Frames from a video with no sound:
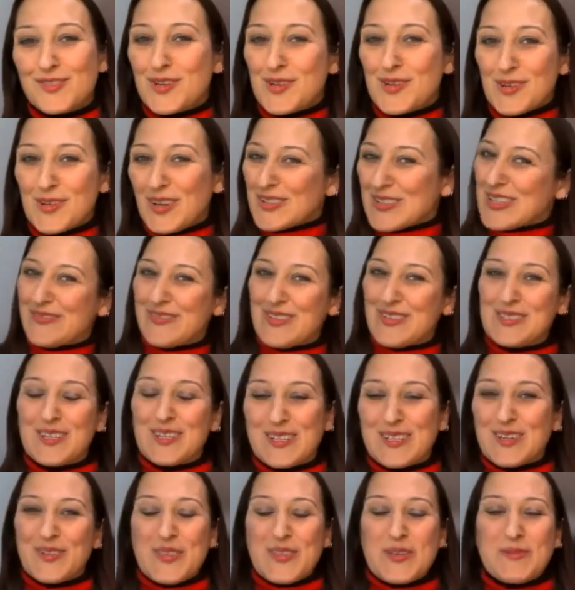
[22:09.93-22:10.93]
Lots of
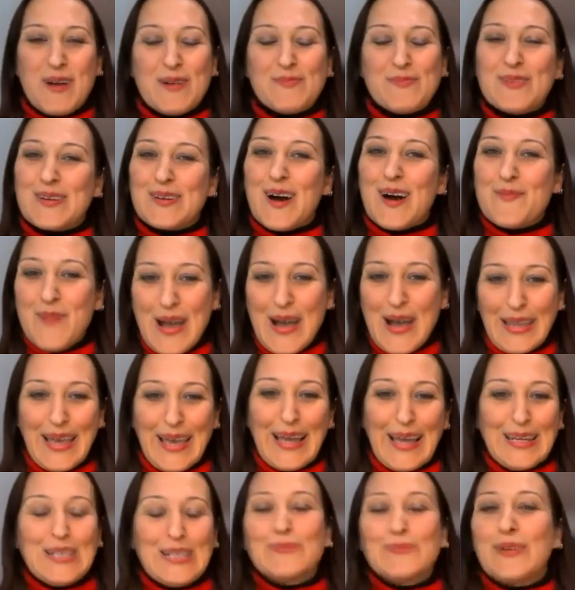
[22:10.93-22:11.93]
Synergy on the webinar might get a
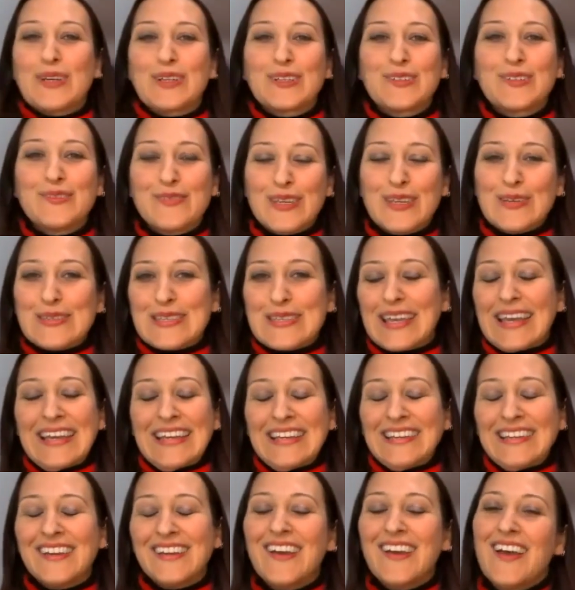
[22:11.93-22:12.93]
little bit confusing.